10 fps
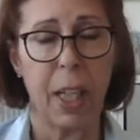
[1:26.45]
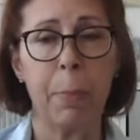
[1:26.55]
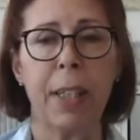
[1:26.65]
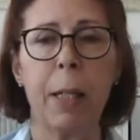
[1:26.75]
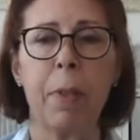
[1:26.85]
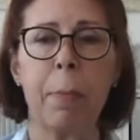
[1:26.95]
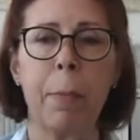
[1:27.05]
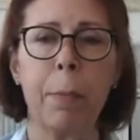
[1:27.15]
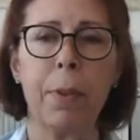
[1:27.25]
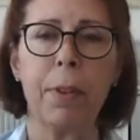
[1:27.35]
I became a
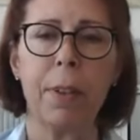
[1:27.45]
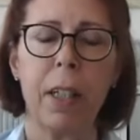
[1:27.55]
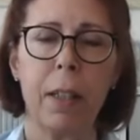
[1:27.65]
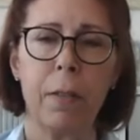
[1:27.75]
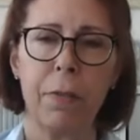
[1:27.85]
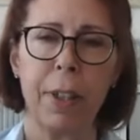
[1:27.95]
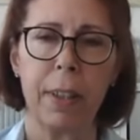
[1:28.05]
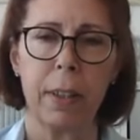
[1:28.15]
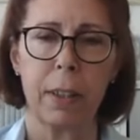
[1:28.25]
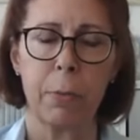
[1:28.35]
member of
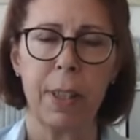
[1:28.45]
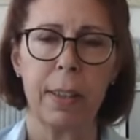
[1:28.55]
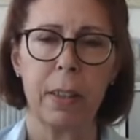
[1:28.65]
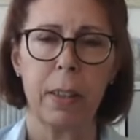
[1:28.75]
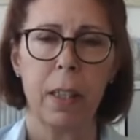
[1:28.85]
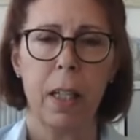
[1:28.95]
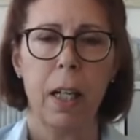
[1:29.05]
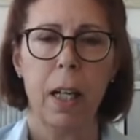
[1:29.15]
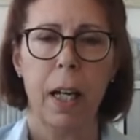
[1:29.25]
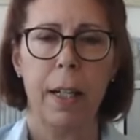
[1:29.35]
Retina Swiss,
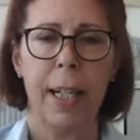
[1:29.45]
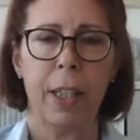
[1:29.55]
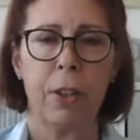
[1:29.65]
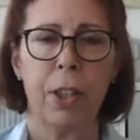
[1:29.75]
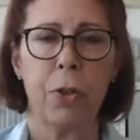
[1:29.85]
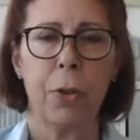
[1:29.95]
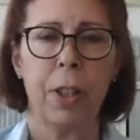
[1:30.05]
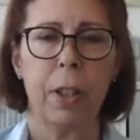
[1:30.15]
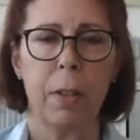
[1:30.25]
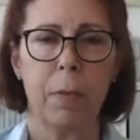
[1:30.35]
and I actually
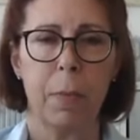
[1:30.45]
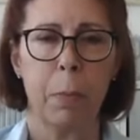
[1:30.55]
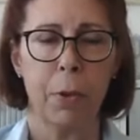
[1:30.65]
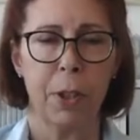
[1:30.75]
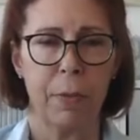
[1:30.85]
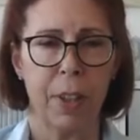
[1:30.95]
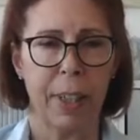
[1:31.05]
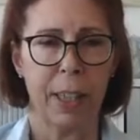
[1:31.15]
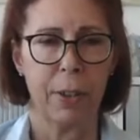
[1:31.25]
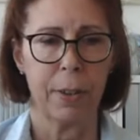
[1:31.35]
joined the board of
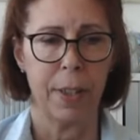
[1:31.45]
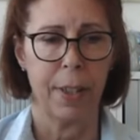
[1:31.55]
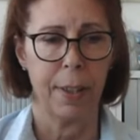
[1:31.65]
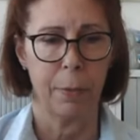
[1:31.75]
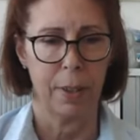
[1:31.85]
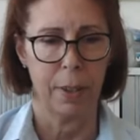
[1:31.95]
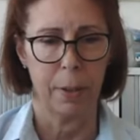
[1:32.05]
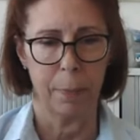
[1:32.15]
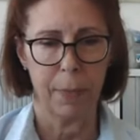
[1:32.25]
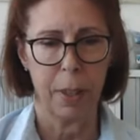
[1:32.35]
directors there. I was
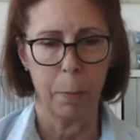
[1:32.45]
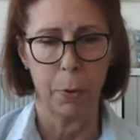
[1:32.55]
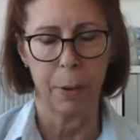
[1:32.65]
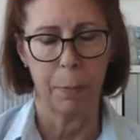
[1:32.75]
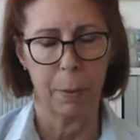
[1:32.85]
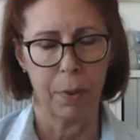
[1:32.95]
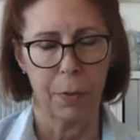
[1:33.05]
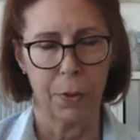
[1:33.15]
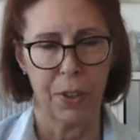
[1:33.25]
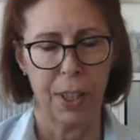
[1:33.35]
a board member
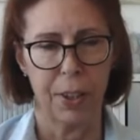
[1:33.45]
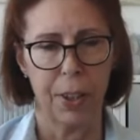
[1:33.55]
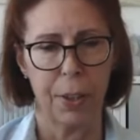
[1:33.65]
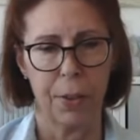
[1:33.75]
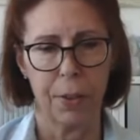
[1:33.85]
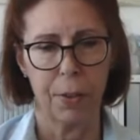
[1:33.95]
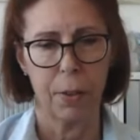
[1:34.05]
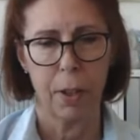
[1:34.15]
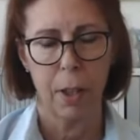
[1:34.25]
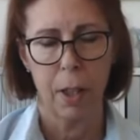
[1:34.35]
for 10 years.
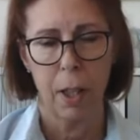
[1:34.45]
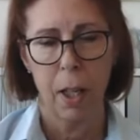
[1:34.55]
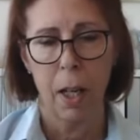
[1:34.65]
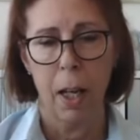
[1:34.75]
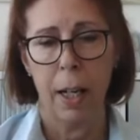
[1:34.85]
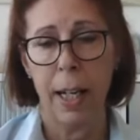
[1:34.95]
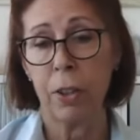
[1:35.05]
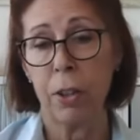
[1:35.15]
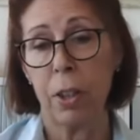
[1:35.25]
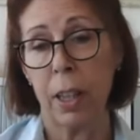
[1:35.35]
And
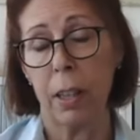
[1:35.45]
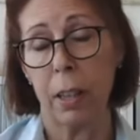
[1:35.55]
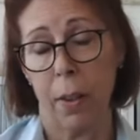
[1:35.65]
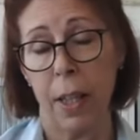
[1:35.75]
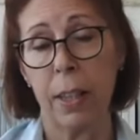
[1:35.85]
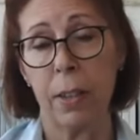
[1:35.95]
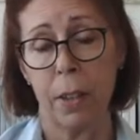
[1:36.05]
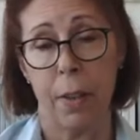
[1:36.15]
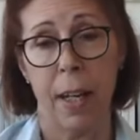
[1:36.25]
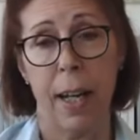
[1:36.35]
actually,
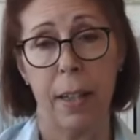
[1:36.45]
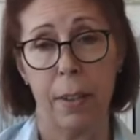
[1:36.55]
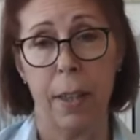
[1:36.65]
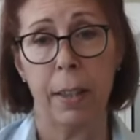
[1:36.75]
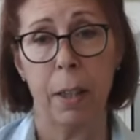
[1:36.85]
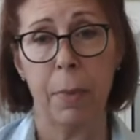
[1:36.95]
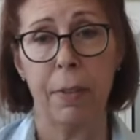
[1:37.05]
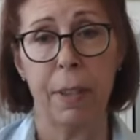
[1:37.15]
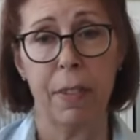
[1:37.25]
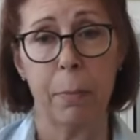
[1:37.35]
thanks to that, I got my
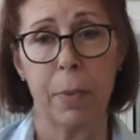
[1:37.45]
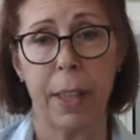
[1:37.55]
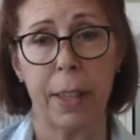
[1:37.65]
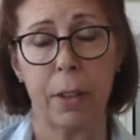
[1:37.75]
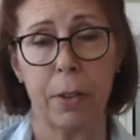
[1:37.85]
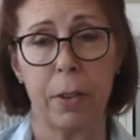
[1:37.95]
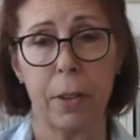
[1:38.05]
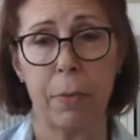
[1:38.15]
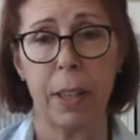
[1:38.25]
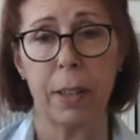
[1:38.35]
Refsum
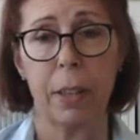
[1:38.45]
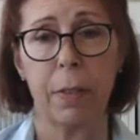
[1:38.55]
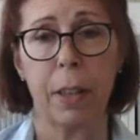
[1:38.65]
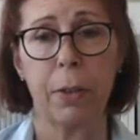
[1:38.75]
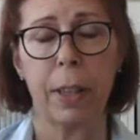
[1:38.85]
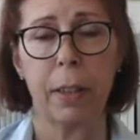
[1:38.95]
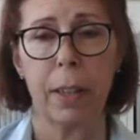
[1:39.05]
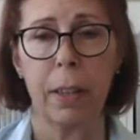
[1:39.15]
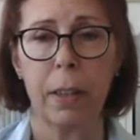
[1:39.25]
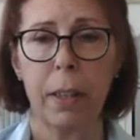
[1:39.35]
diagnosis relatively
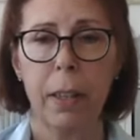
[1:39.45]
quickly,